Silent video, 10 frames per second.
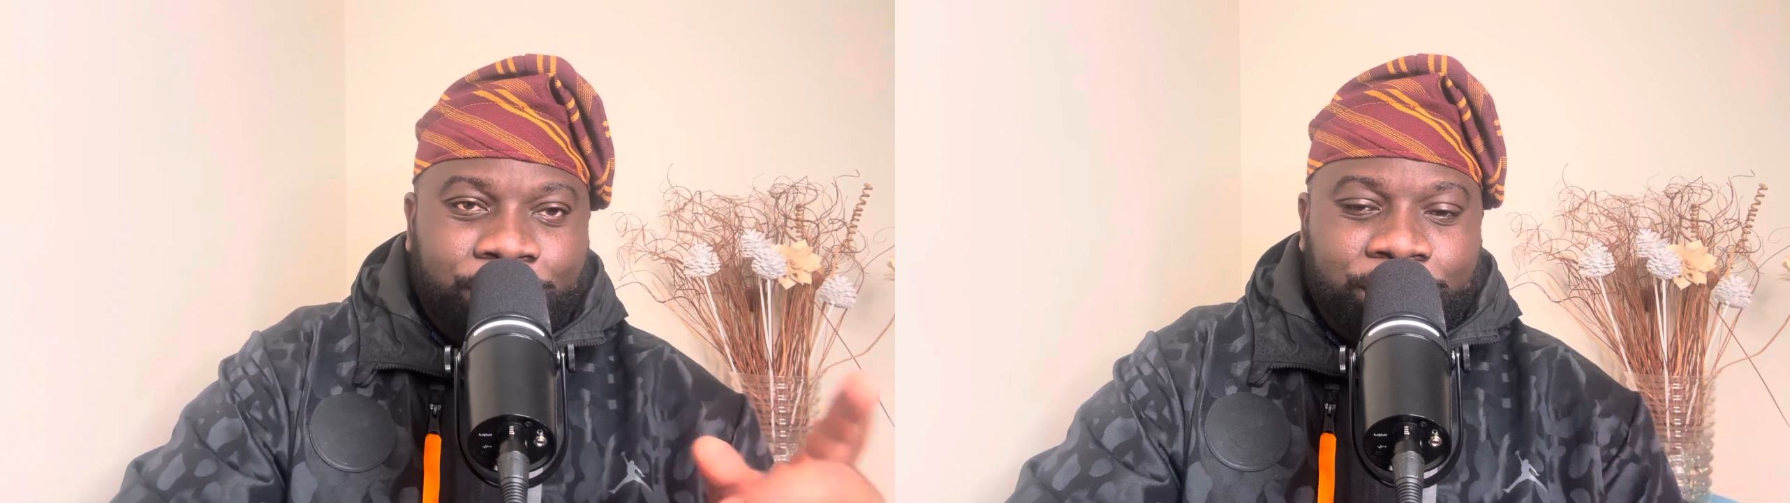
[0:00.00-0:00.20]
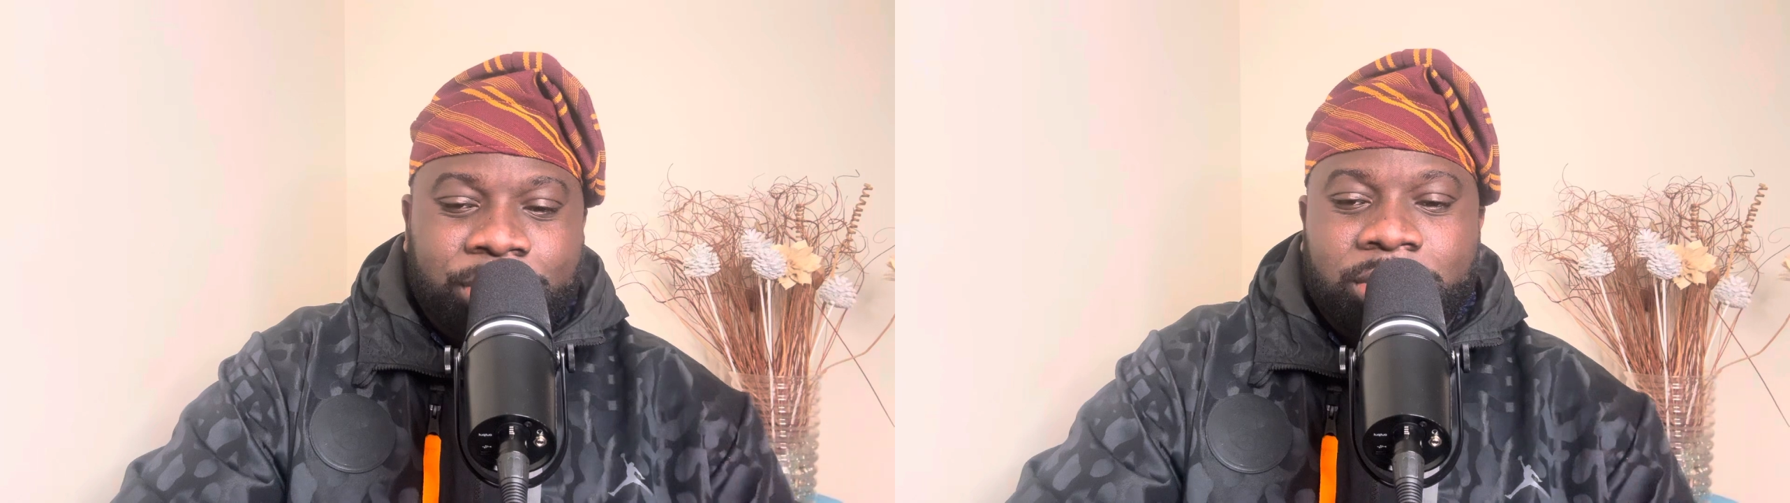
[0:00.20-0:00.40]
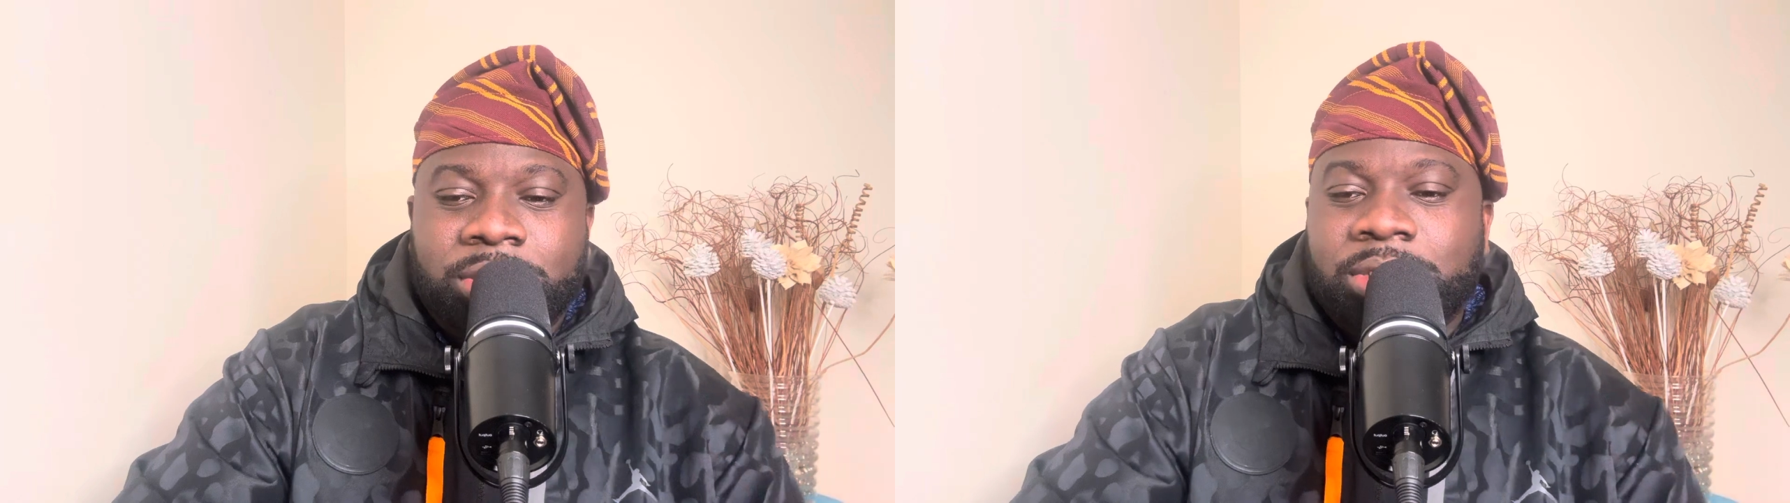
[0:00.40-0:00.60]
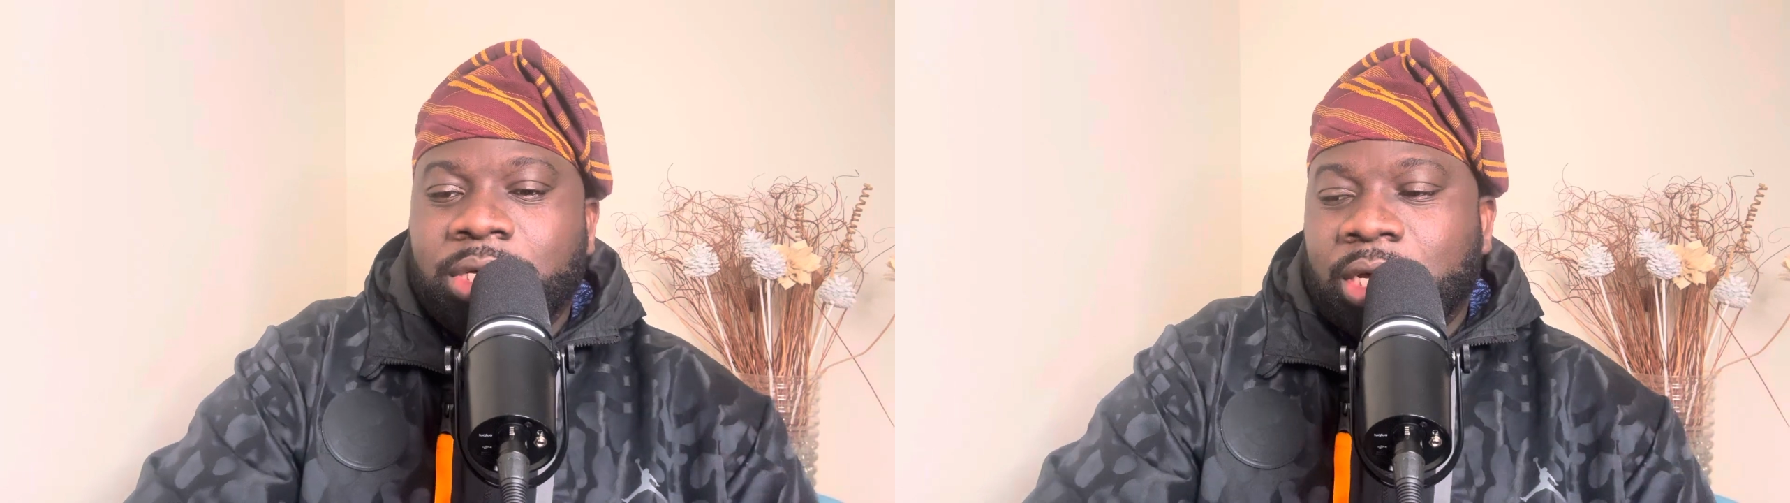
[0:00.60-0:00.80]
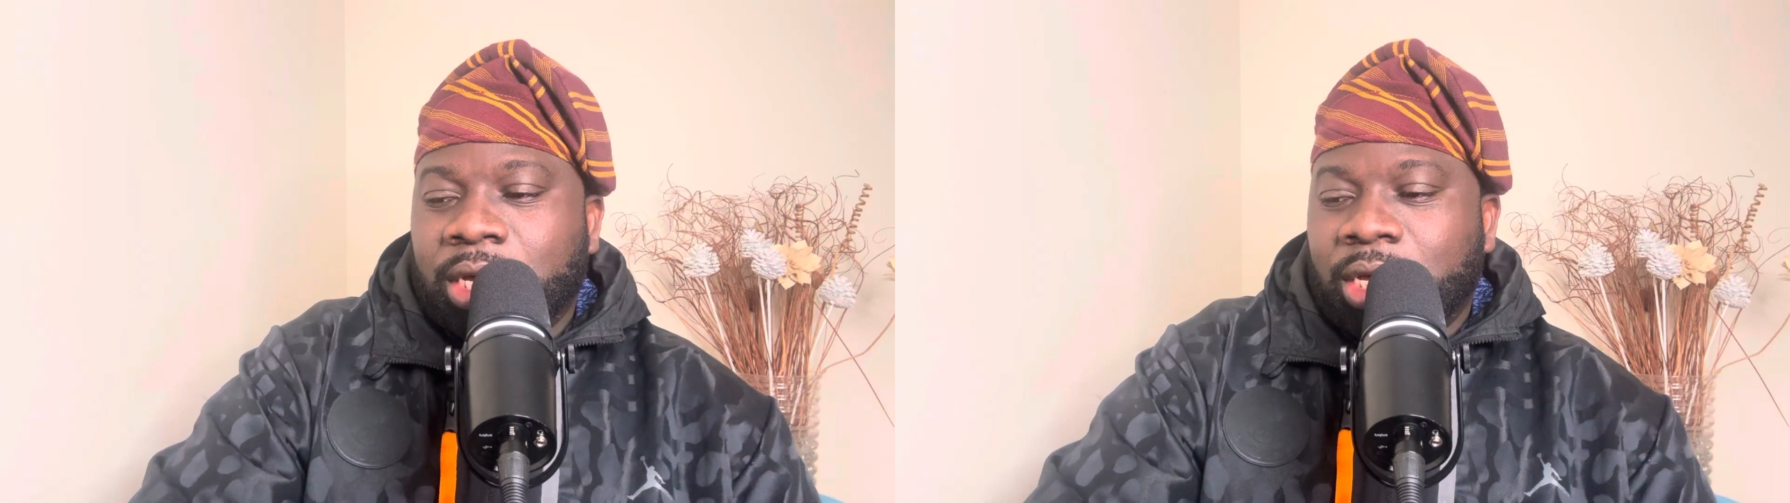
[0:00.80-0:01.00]
British
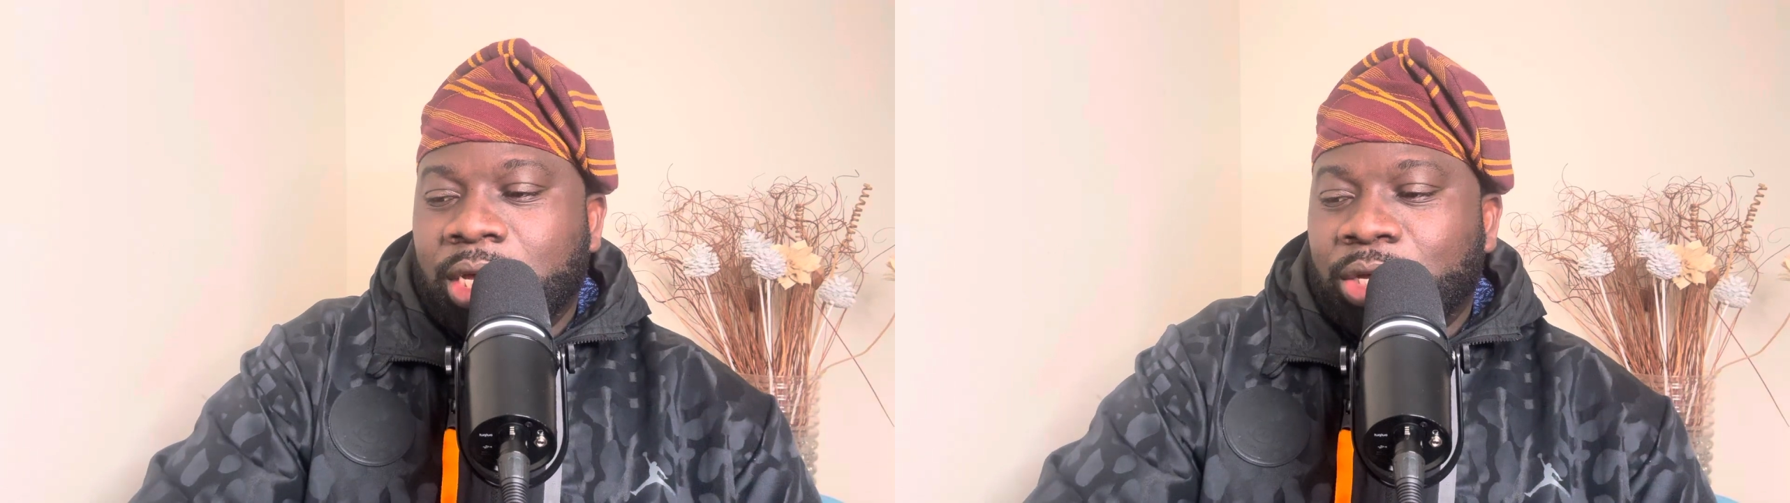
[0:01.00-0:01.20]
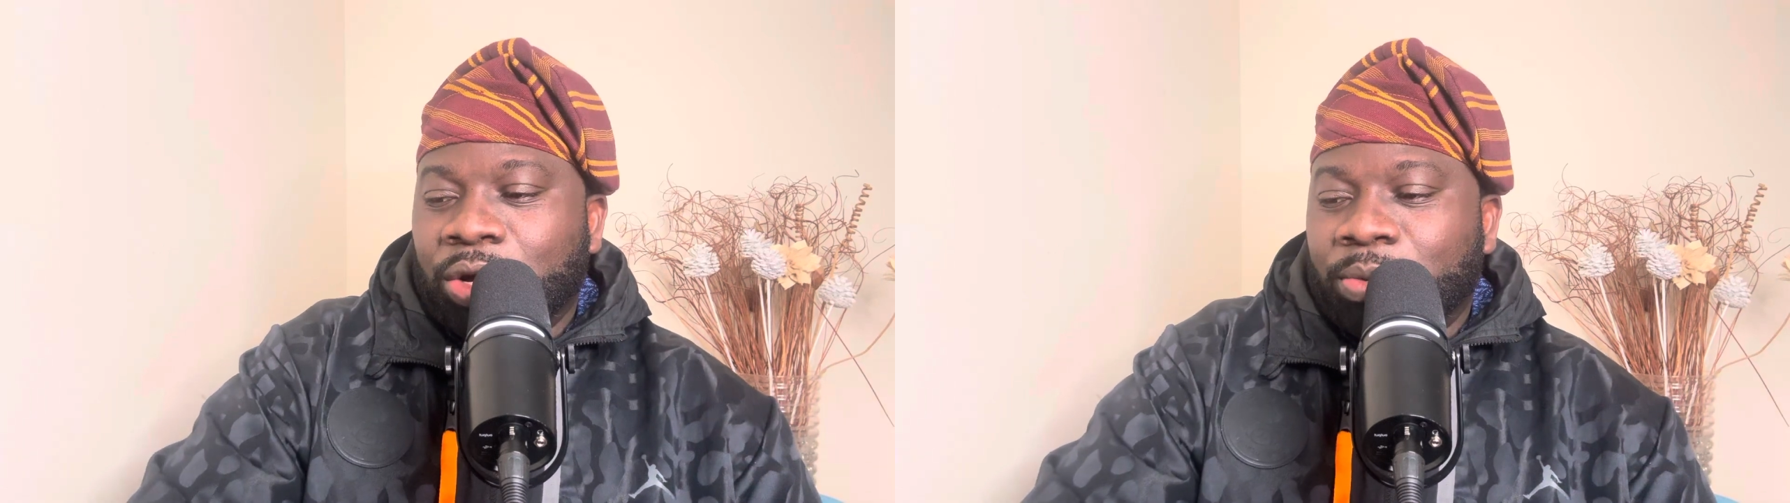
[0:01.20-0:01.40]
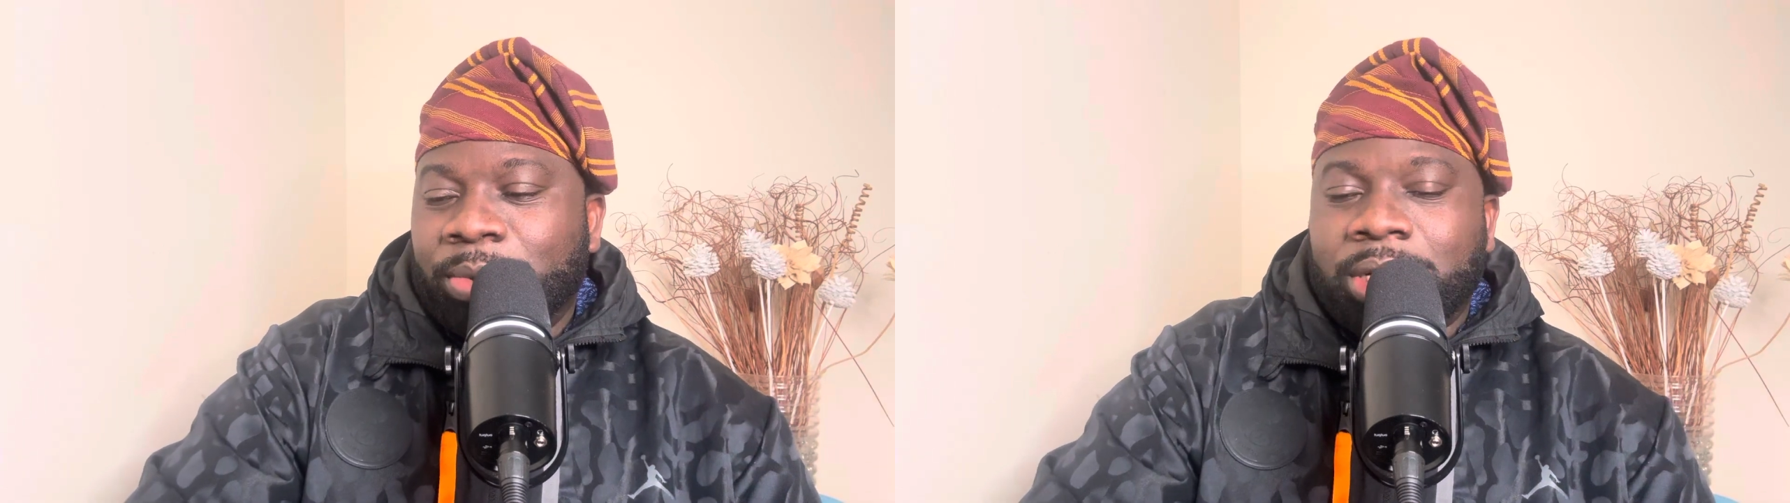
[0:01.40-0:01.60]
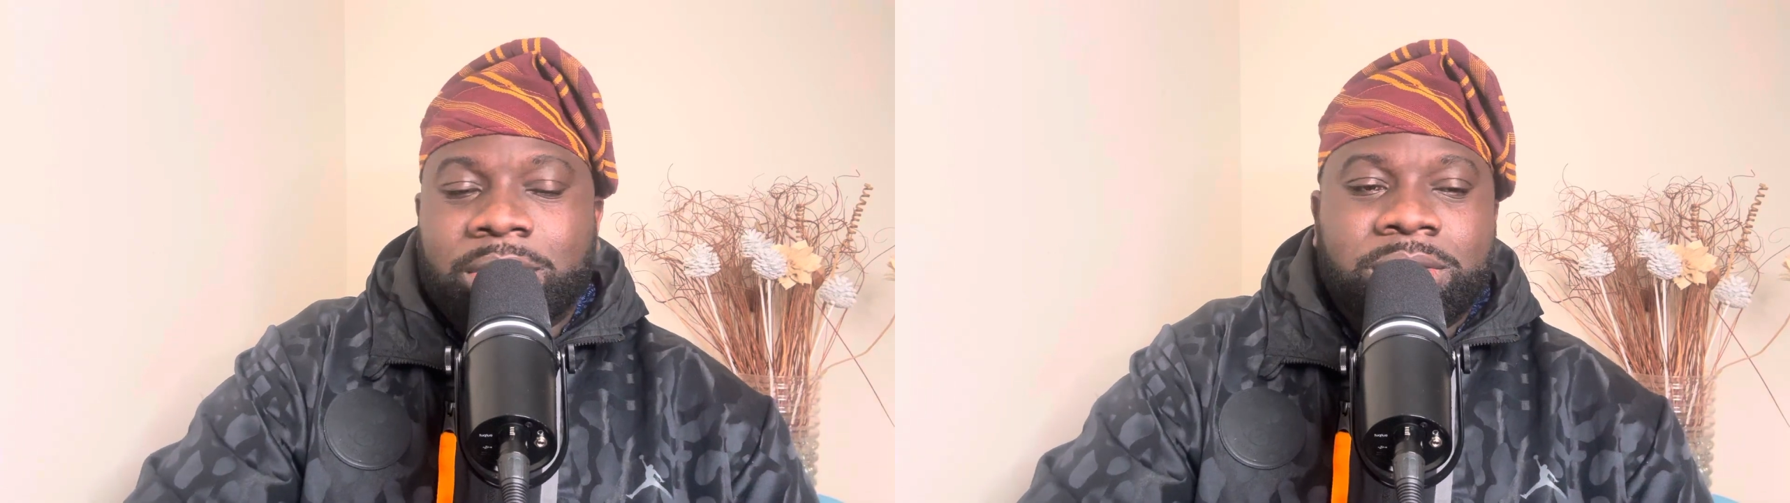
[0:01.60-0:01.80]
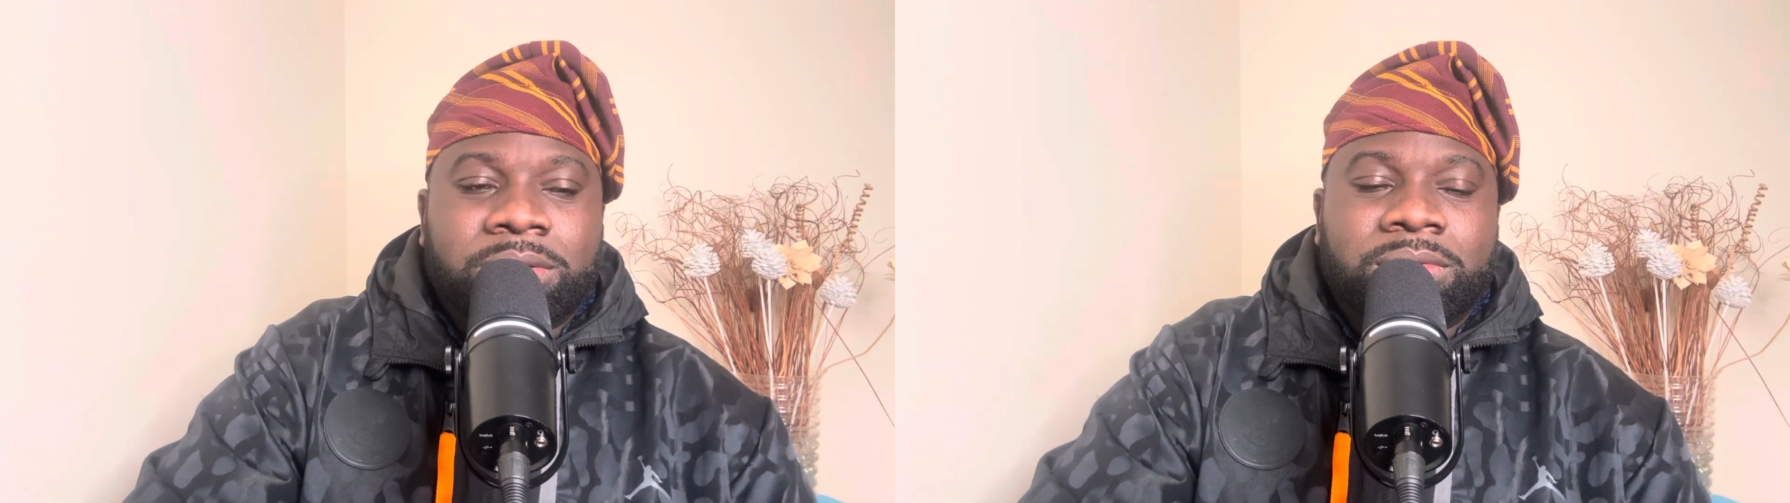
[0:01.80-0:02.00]
young man,